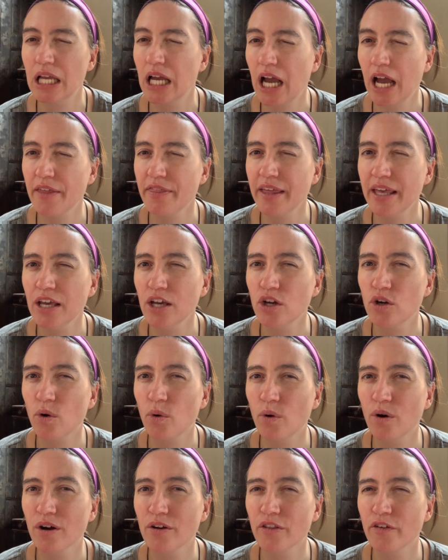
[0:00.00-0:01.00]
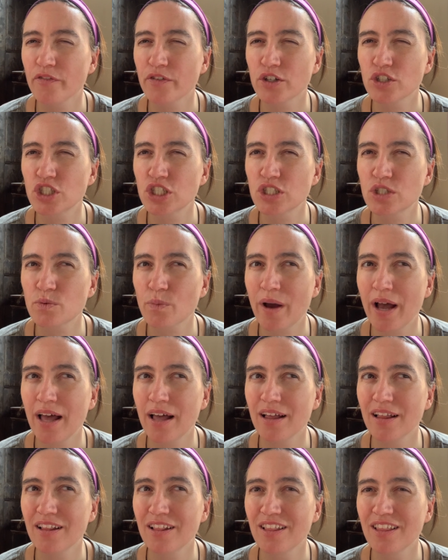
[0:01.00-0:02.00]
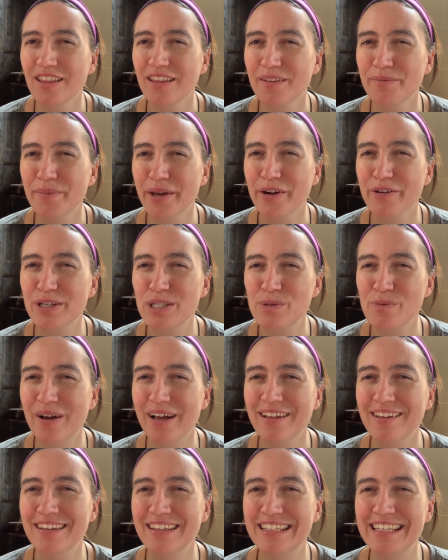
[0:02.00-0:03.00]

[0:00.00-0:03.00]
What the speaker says: I think, or the Virgin's Well, Mary's Well.